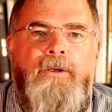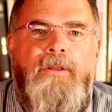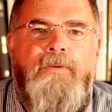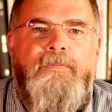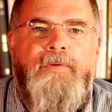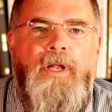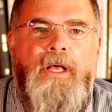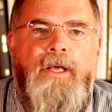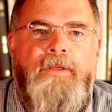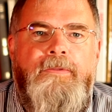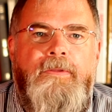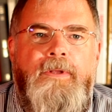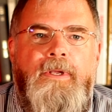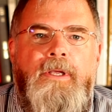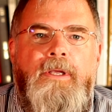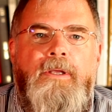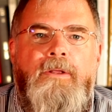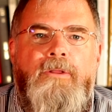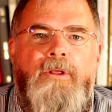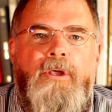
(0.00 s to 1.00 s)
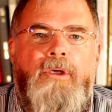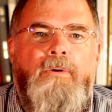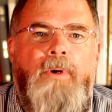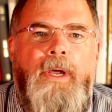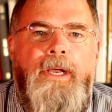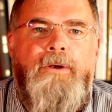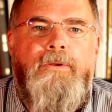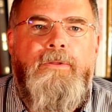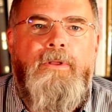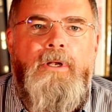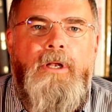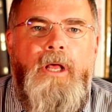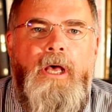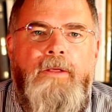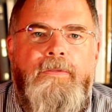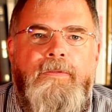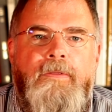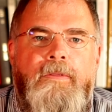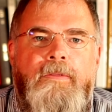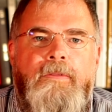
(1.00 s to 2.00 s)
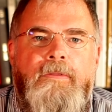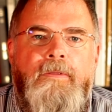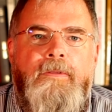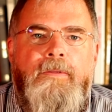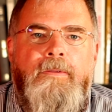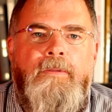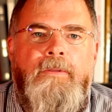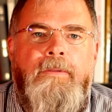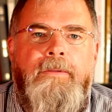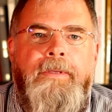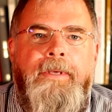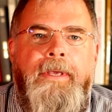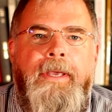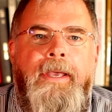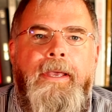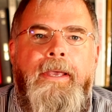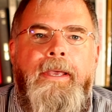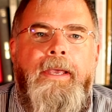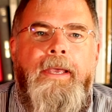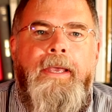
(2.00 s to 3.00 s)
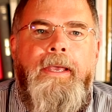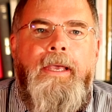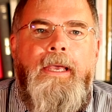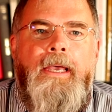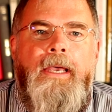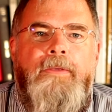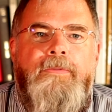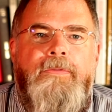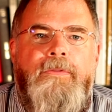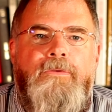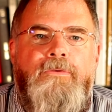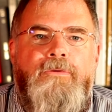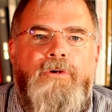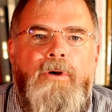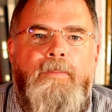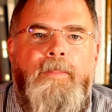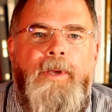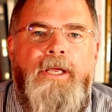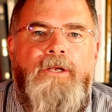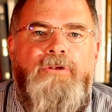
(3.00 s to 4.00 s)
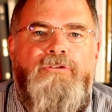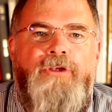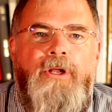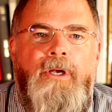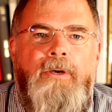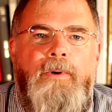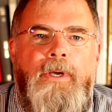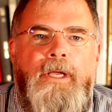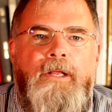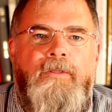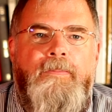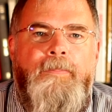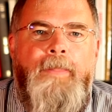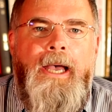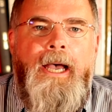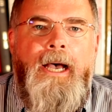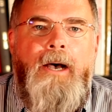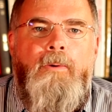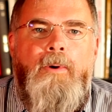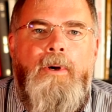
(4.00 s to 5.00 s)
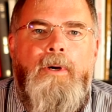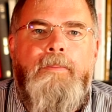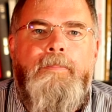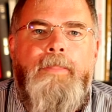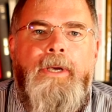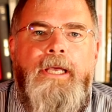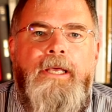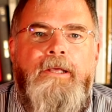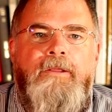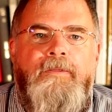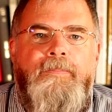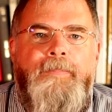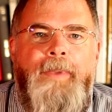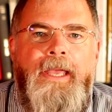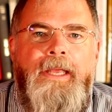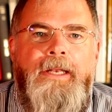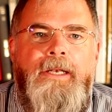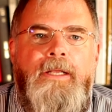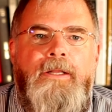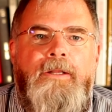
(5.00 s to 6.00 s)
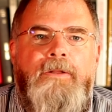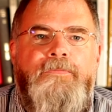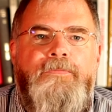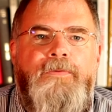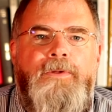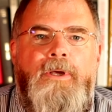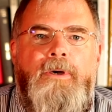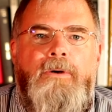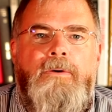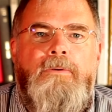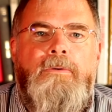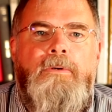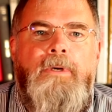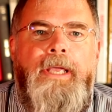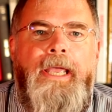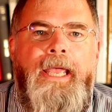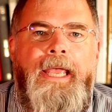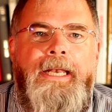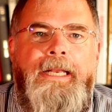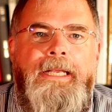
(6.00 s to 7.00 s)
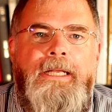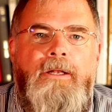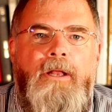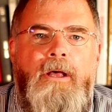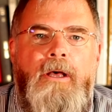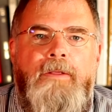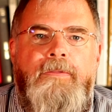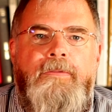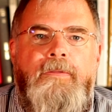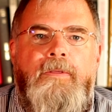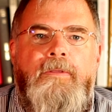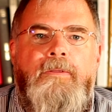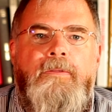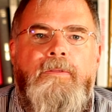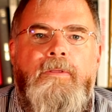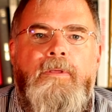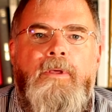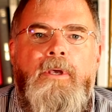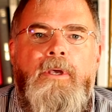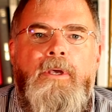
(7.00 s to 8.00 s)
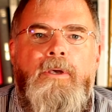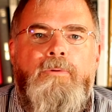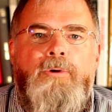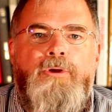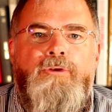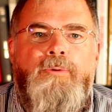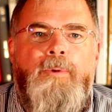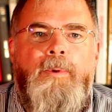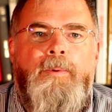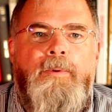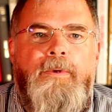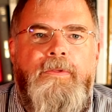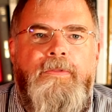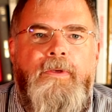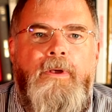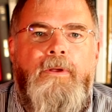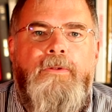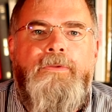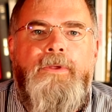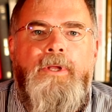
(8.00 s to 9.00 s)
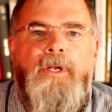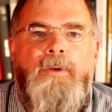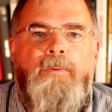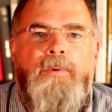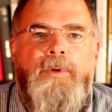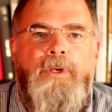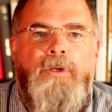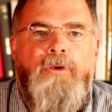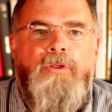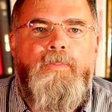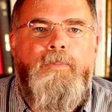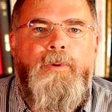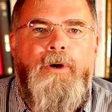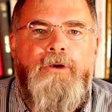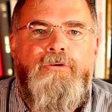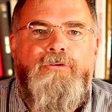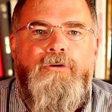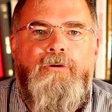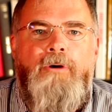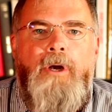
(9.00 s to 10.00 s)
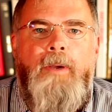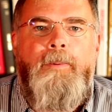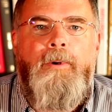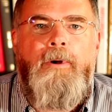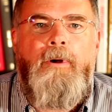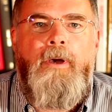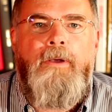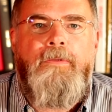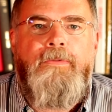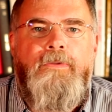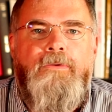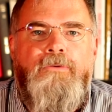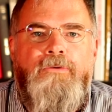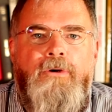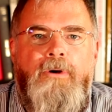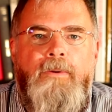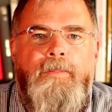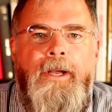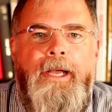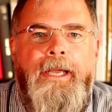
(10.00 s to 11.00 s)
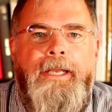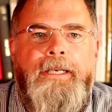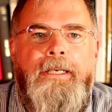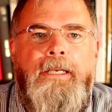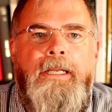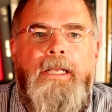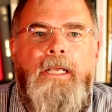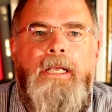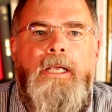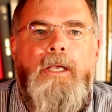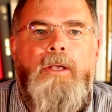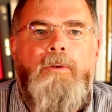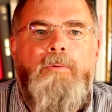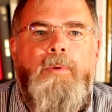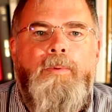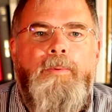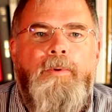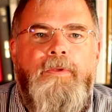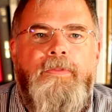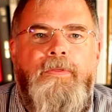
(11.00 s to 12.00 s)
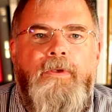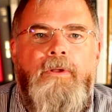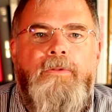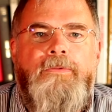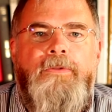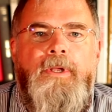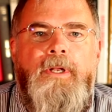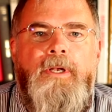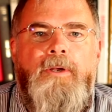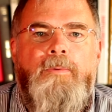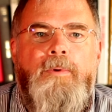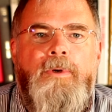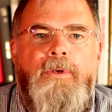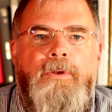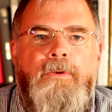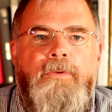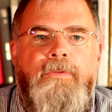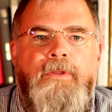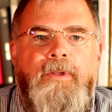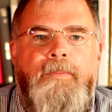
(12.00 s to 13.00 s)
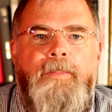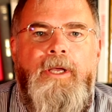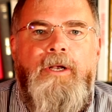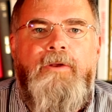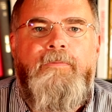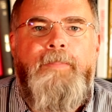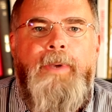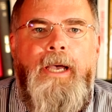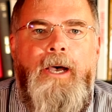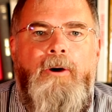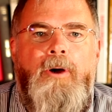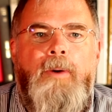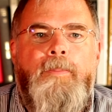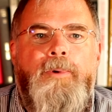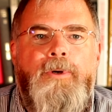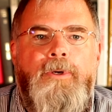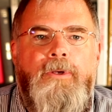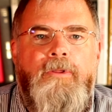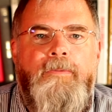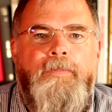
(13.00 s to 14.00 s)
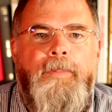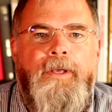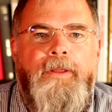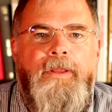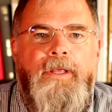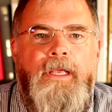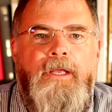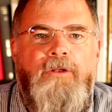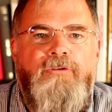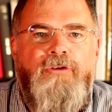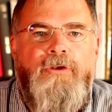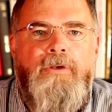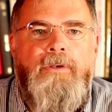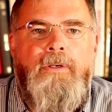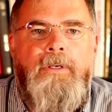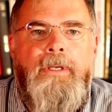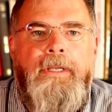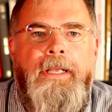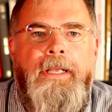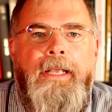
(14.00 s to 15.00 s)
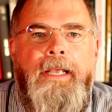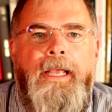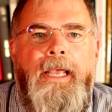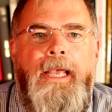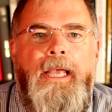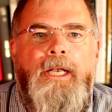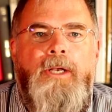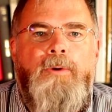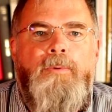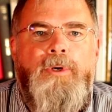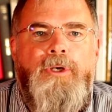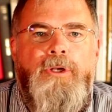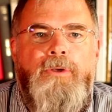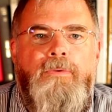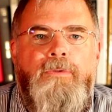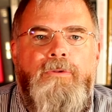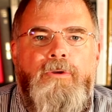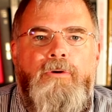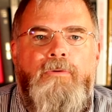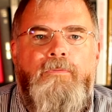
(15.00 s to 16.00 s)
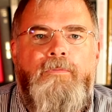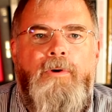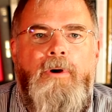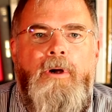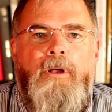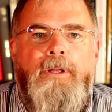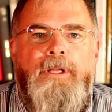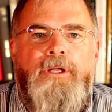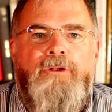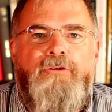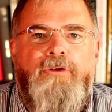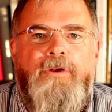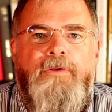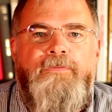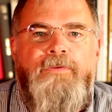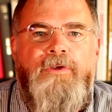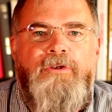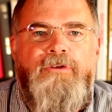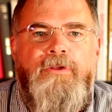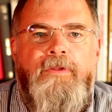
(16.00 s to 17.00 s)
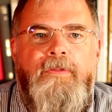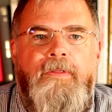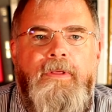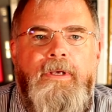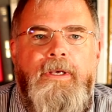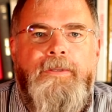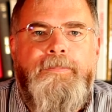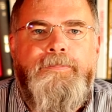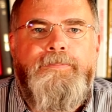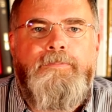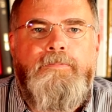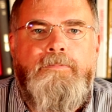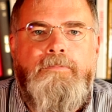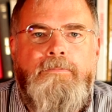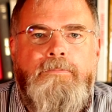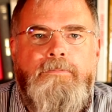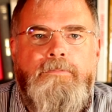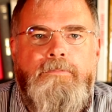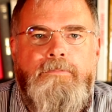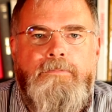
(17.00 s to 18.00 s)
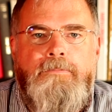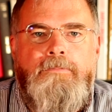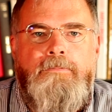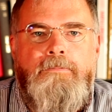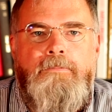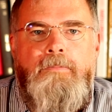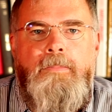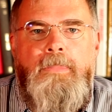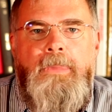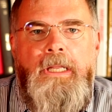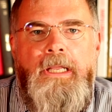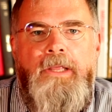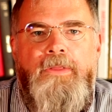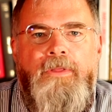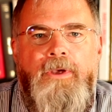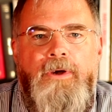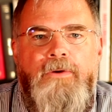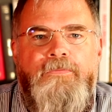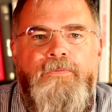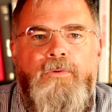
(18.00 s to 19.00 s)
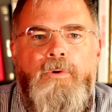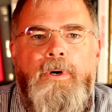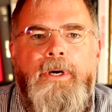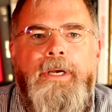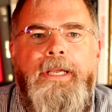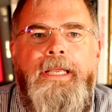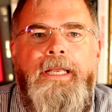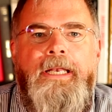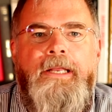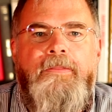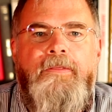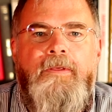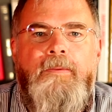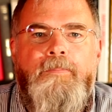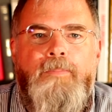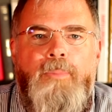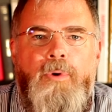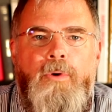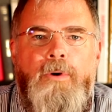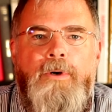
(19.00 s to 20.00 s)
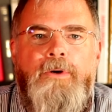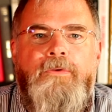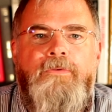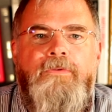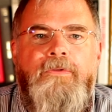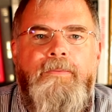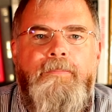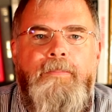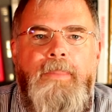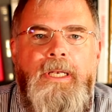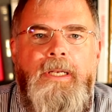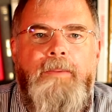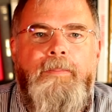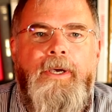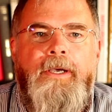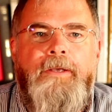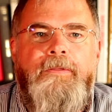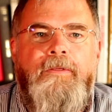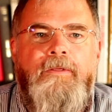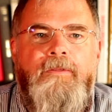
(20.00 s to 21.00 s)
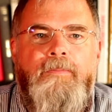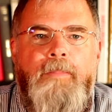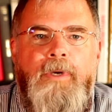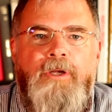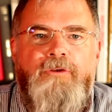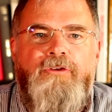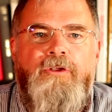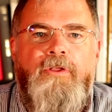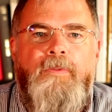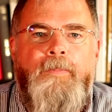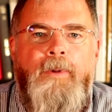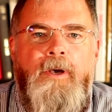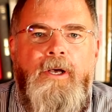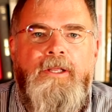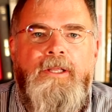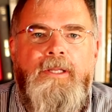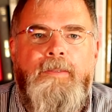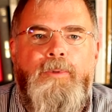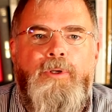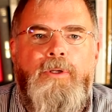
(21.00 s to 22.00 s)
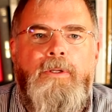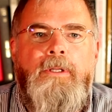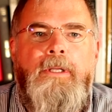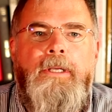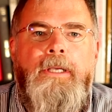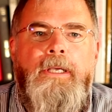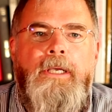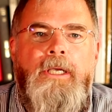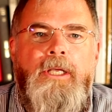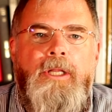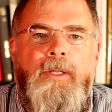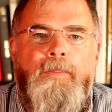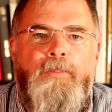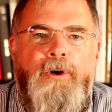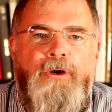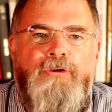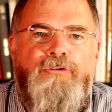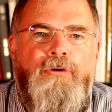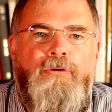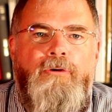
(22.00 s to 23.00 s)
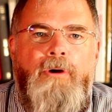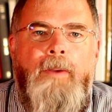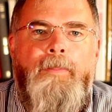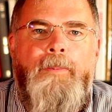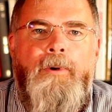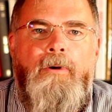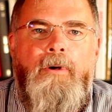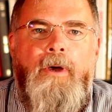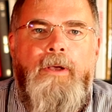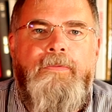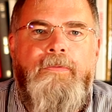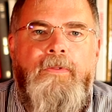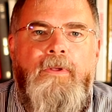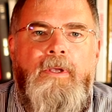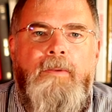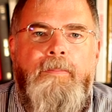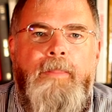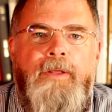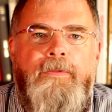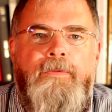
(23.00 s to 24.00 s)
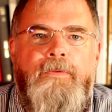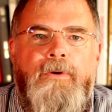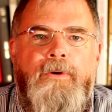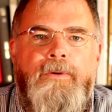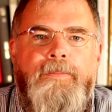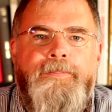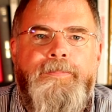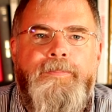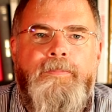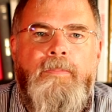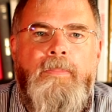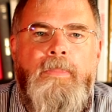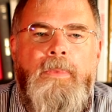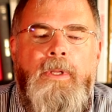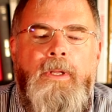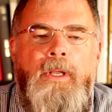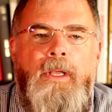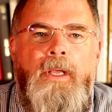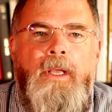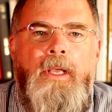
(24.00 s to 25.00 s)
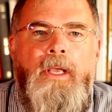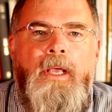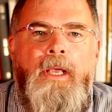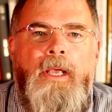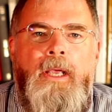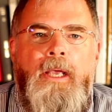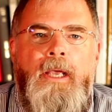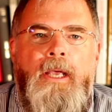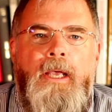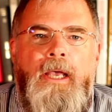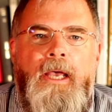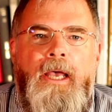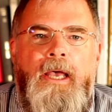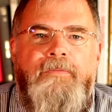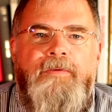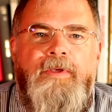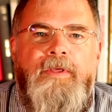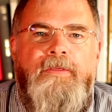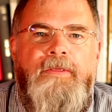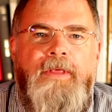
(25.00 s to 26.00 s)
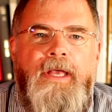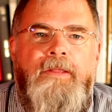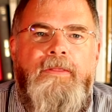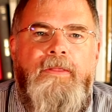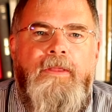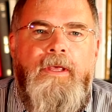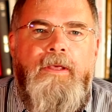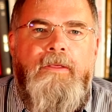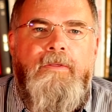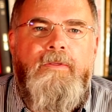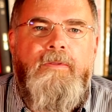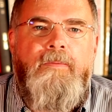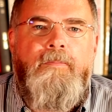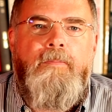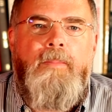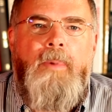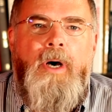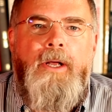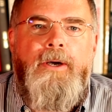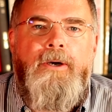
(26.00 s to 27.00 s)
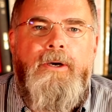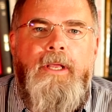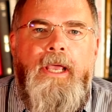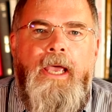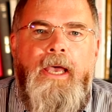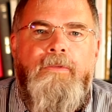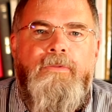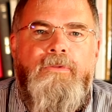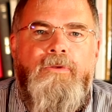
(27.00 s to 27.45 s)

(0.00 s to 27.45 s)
the velocity, the greater the losses. As the turbine generates power by expanding the flow, any losses, which will result in a reduced pressure drop across the turbine, will result in a reduced amount of power produced by the engine, and a reduced overall engine efficiency. Therefore, it is important to minimize as much as possible the pressure drop across the combustor. Having said this, modern gas